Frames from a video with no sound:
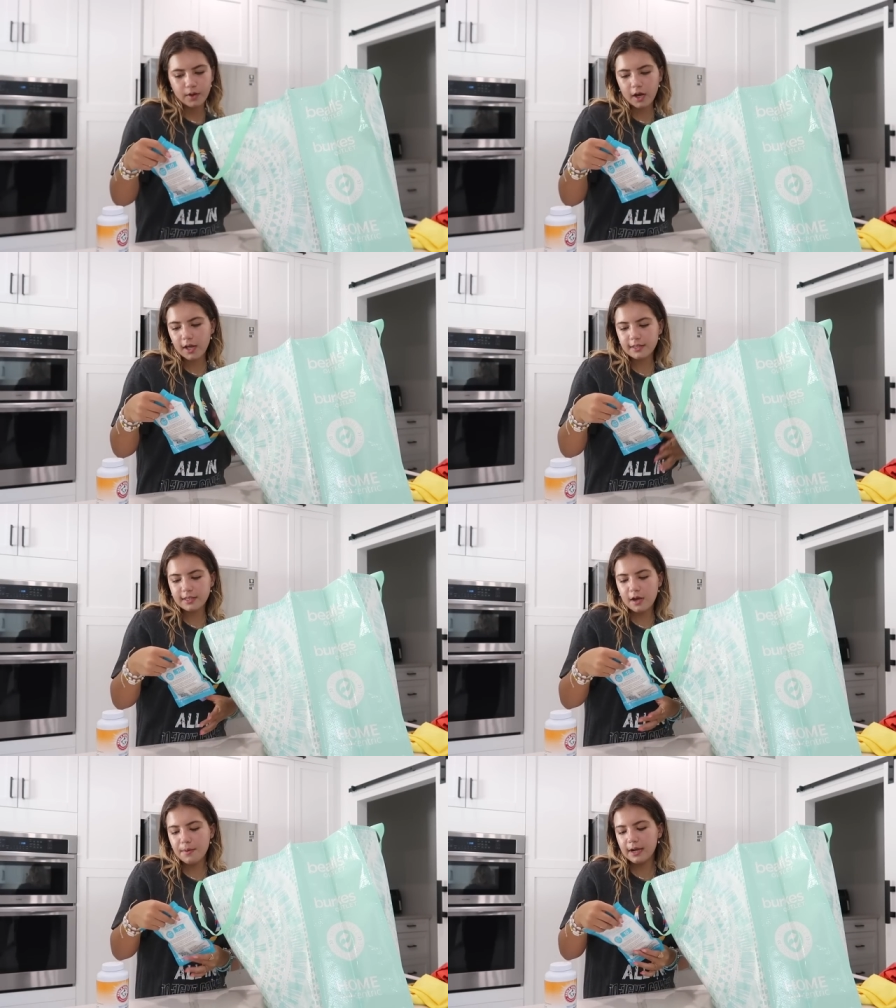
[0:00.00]
we got
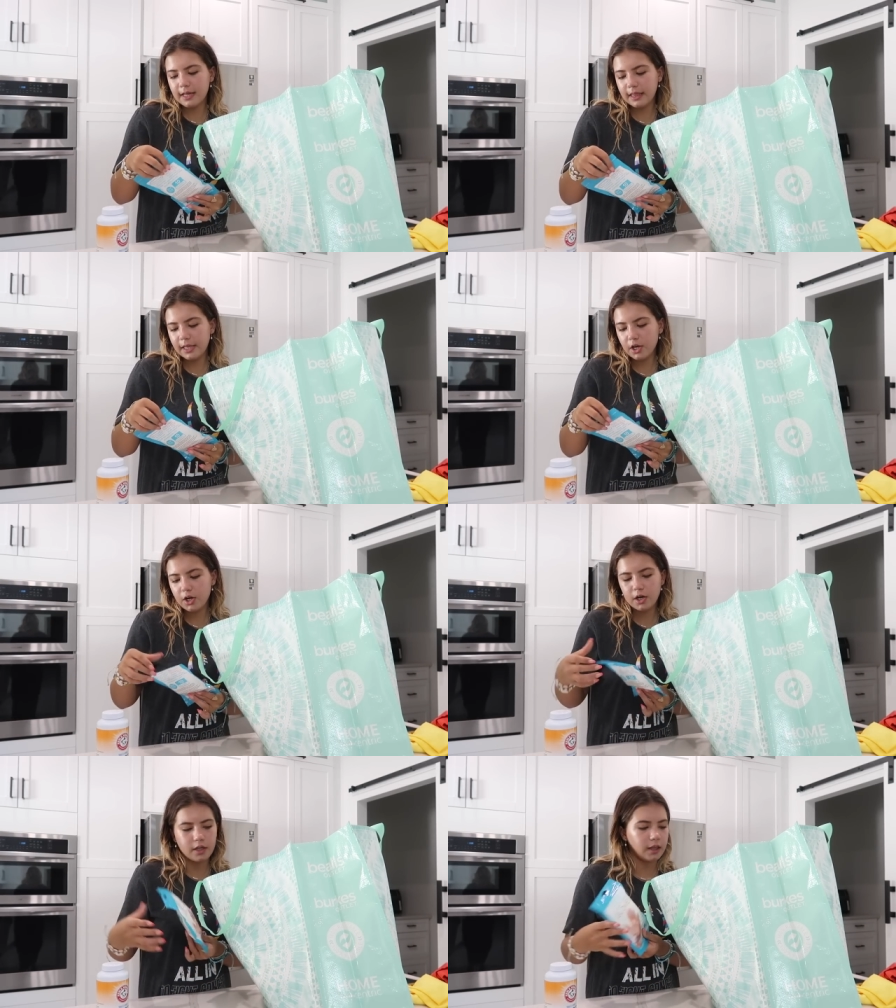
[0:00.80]
some
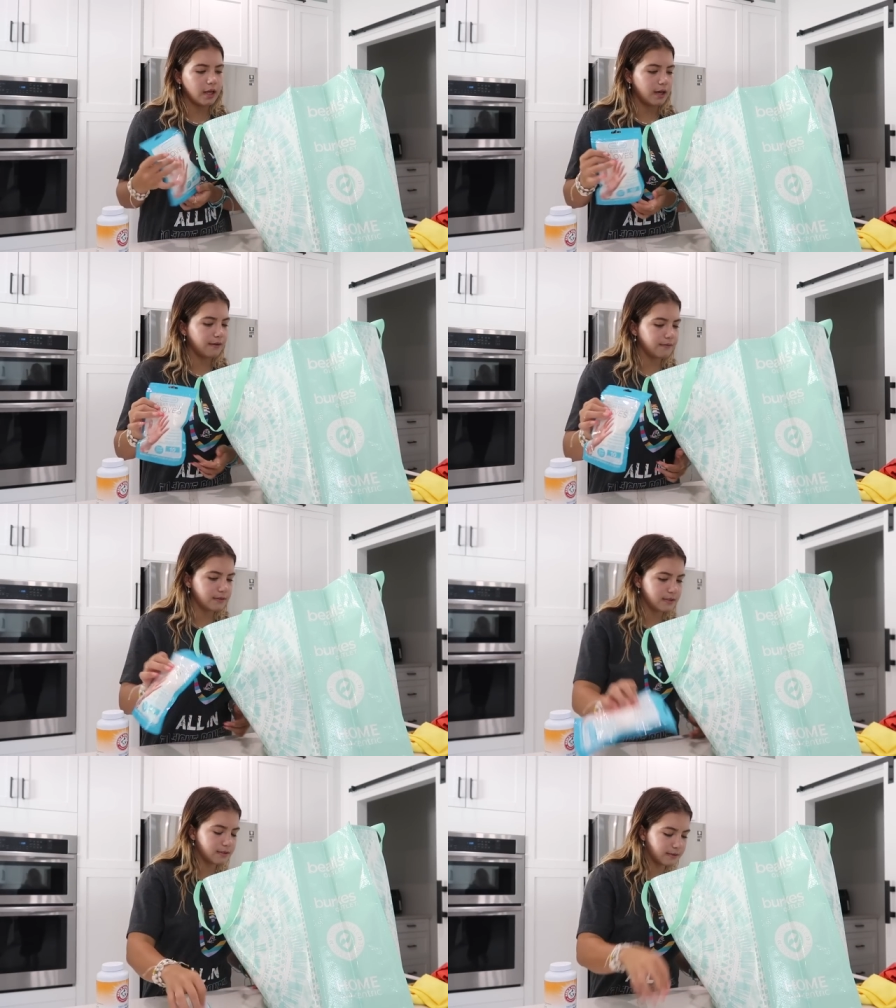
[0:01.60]
clear
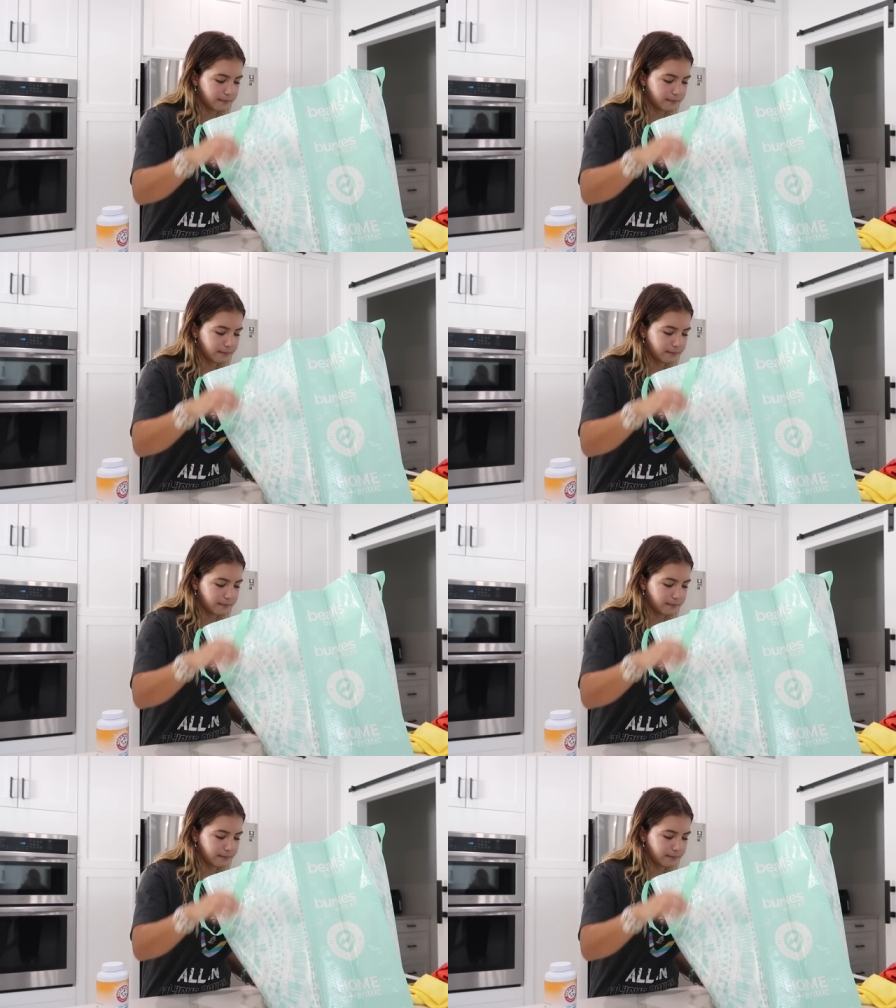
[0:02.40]
gloves.